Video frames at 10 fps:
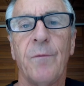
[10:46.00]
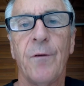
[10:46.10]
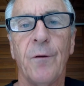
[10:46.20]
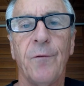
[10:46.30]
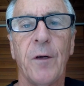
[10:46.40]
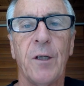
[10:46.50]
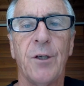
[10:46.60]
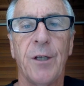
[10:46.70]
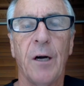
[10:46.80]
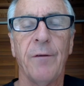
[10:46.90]
feel free to
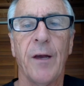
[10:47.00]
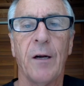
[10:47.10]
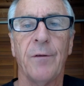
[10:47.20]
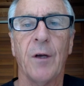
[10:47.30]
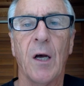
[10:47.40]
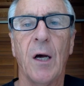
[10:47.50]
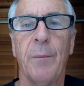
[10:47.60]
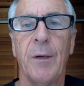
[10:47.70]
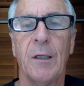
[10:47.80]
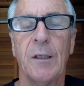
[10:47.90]
share that in the
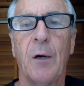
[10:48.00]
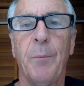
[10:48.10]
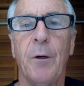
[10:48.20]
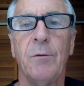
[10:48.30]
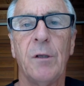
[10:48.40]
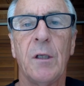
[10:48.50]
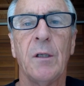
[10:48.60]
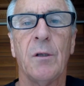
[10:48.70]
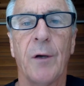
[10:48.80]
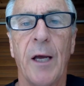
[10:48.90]
comments. I'll post
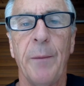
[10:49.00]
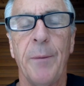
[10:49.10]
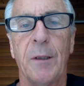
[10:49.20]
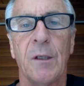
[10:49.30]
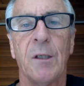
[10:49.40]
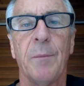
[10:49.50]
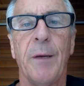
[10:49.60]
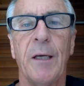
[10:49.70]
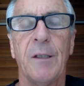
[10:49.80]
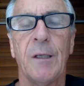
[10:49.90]
this on Apex is
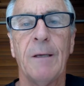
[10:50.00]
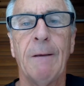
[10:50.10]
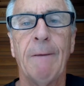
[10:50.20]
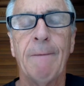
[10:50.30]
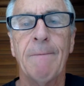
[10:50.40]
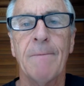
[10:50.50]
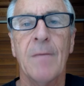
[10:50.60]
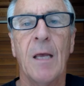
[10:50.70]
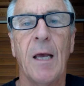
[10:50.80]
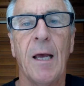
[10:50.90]
Amazing
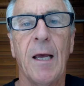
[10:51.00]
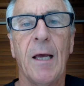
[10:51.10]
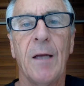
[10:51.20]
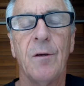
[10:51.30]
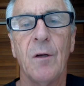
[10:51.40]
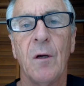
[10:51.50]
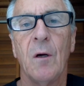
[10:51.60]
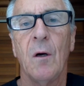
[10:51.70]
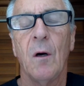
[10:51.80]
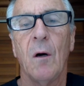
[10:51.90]
and
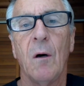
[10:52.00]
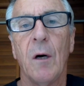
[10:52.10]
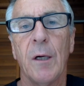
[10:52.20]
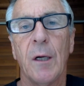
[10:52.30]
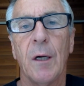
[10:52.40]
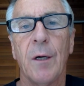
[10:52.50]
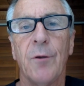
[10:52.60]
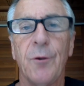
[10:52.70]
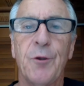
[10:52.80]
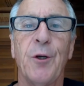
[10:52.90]
on
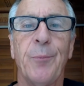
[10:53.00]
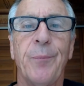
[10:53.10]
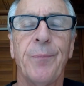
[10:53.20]
YouTube.